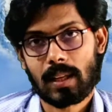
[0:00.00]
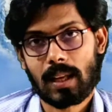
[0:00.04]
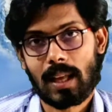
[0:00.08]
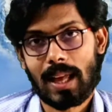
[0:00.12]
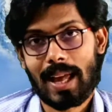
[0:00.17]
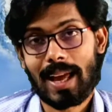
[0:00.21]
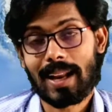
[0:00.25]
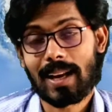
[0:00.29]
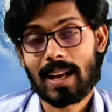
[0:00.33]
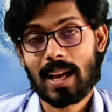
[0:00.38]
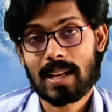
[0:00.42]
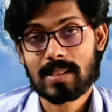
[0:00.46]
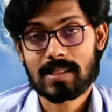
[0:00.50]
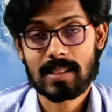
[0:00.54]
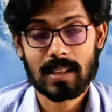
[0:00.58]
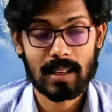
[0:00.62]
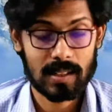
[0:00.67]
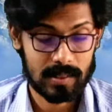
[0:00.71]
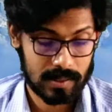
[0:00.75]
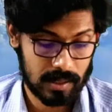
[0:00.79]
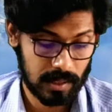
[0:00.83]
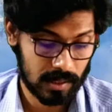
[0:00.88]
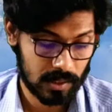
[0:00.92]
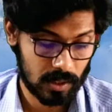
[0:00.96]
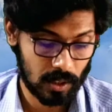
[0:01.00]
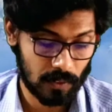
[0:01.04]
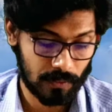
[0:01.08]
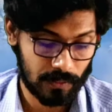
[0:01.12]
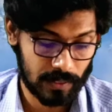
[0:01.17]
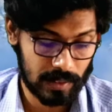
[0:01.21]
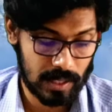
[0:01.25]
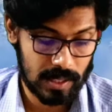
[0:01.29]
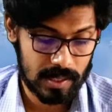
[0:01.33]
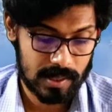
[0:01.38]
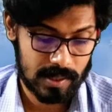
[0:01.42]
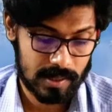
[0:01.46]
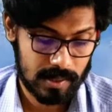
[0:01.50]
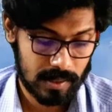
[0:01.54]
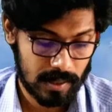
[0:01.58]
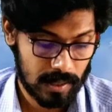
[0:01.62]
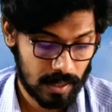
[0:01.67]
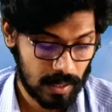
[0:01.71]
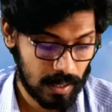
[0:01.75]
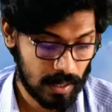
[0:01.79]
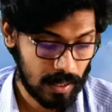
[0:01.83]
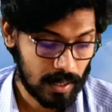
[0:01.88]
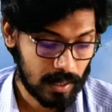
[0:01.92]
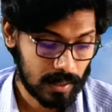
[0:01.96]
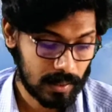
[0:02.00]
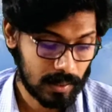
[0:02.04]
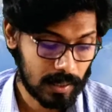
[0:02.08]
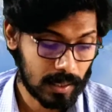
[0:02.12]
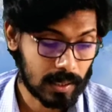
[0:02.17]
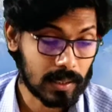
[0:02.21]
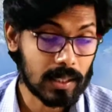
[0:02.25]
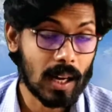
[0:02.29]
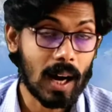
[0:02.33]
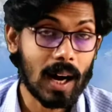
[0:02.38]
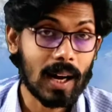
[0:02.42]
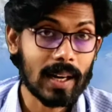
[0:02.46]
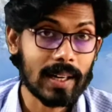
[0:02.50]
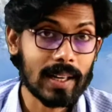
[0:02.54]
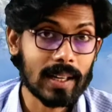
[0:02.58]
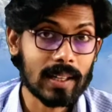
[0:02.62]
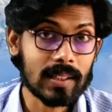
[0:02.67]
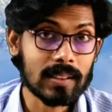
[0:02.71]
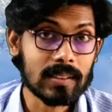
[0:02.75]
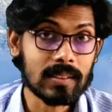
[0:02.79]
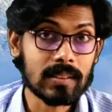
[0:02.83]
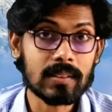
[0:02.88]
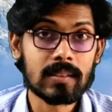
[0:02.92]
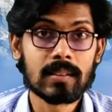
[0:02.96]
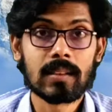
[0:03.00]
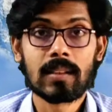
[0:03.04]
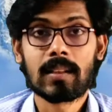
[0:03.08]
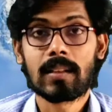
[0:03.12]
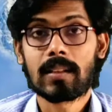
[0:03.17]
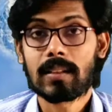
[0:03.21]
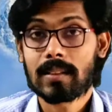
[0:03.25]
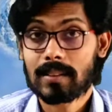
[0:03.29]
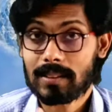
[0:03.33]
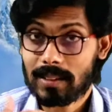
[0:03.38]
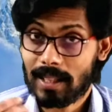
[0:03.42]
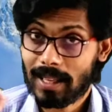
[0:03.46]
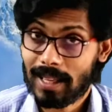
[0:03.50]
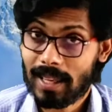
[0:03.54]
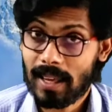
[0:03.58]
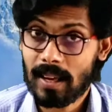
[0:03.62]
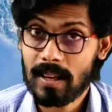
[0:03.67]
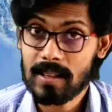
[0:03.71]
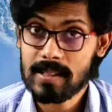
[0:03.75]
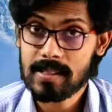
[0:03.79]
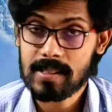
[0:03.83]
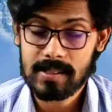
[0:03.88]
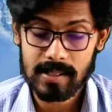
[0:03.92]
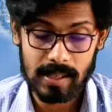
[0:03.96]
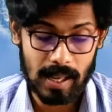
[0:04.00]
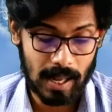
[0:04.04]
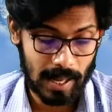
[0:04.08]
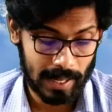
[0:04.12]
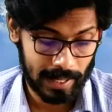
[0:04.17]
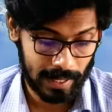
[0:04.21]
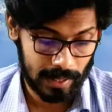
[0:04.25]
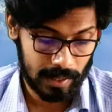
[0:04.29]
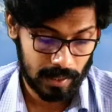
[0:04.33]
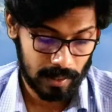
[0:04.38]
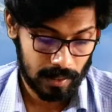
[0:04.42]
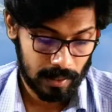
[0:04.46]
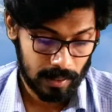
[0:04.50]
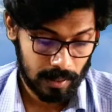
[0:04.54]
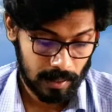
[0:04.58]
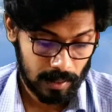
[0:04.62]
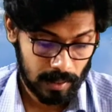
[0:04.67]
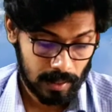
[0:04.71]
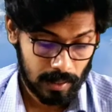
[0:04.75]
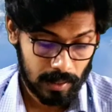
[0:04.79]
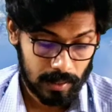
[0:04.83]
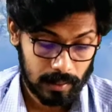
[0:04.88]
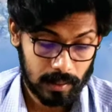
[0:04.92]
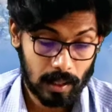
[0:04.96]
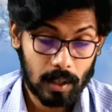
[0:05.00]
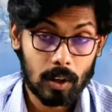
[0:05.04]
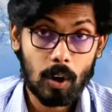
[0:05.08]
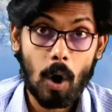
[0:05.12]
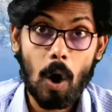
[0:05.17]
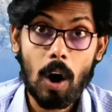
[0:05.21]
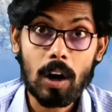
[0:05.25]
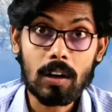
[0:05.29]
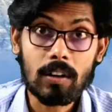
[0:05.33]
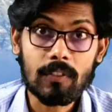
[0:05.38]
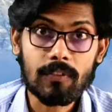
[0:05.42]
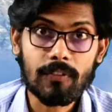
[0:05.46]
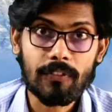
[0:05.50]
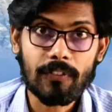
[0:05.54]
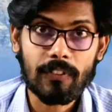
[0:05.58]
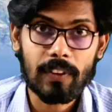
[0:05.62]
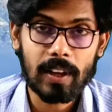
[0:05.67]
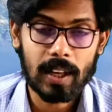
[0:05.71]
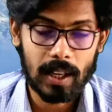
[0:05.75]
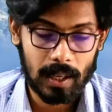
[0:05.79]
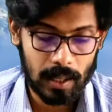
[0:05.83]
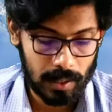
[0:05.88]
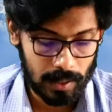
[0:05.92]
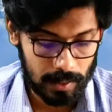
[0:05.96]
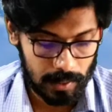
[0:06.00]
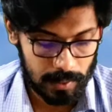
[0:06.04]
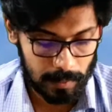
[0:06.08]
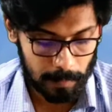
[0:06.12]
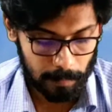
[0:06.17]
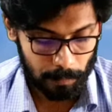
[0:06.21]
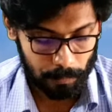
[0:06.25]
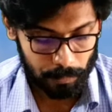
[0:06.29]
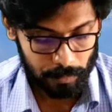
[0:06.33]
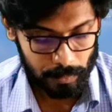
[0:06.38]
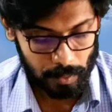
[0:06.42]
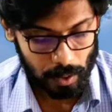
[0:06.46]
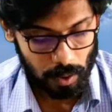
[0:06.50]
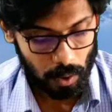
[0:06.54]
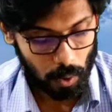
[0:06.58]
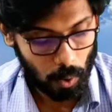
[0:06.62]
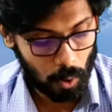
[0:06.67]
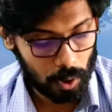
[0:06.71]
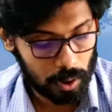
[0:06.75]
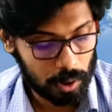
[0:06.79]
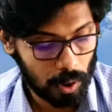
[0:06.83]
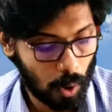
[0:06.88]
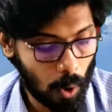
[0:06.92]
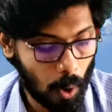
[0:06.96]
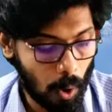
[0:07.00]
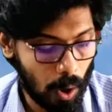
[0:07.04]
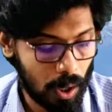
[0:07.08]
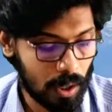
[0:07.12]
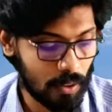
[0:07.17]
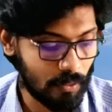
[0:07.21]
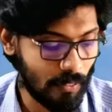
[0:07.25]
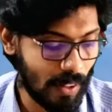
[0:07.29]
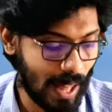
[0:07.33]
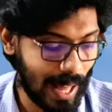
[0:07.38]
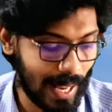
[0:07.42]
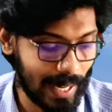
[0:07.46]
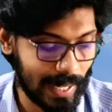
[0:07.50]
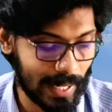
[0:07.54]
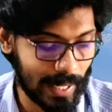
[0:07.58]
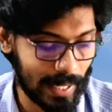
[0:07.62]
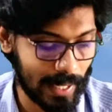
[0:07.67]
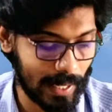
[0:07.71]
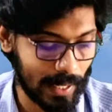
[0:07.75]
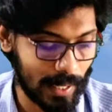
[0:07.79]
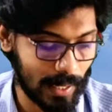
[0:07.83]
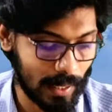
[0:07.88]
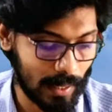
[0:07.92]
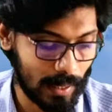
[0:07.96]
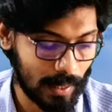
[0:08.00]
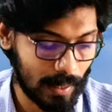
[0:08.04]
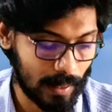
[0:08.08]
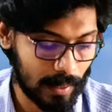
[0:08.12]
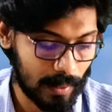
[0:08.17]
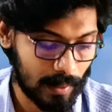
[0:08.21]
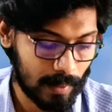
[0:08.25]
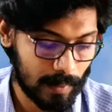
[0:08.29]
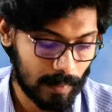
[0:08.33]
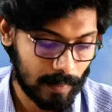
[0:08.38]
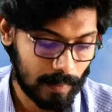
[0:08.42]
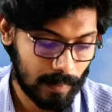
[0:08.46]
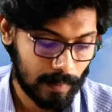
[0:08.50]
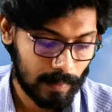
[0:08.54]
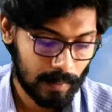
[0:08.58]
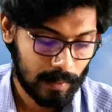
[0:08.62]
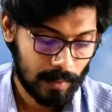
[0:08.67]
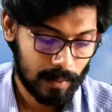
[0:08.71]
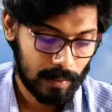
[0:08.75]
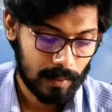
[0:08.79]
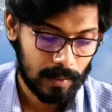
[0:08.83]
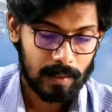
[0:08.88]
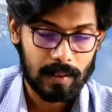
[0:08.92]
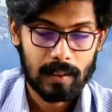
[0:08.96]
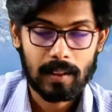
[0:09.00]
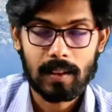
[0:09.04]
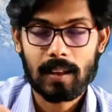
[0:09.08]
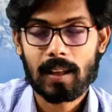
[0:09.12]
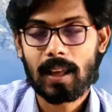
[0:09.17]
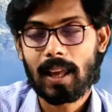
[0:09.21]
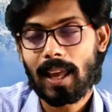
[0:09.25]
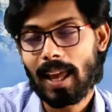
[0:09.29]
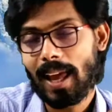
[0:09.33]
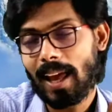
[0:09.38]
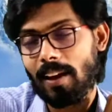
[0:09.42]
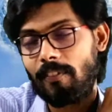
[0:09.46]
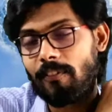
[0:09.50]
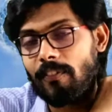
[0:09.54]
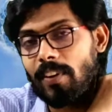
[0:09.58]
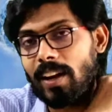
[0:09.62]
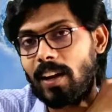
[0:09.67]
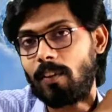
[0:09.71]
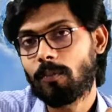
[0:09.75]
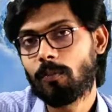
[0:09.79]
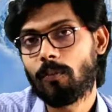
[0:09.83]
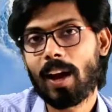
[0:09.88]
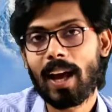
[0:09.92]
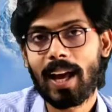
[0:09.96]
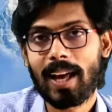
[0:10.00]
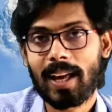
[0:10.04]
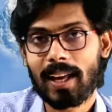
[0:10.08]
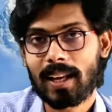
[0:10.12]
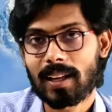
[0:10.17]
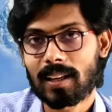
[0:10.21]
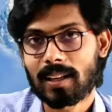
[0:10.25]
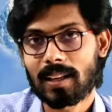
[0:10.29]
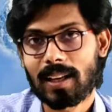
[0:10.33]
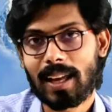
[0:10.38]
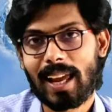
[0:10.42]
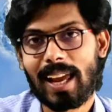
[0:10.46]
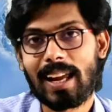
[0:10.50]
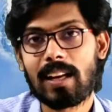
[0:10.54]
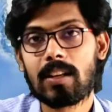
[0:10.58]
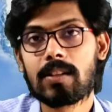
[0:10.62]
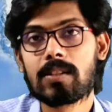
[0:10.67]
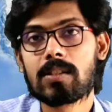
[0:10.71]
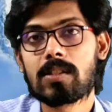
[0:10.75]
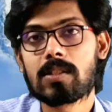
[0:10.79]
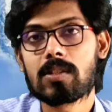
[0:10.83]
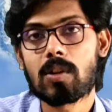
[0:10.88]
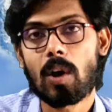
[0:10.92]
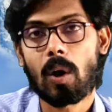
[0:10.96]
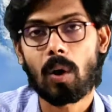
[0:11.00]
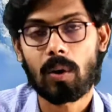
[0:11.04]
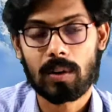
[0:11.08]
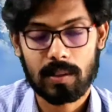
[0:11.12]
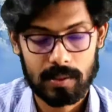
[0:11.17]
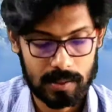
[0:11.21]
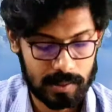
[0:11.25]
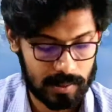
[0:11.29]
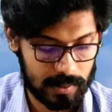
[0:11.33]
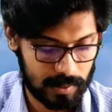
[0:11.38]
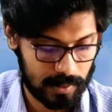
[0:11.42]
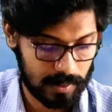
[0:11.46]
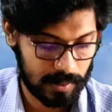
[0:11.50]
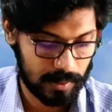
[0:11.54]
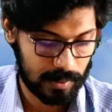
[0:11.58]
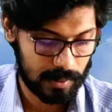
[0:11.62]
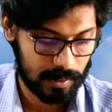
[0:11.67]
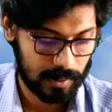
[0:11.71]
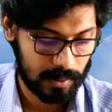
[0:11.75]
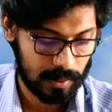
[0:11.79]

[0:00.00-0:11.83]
And as a result of this, the garden, the hillside, the cornfield, on the whole valley, everywhere hailstones.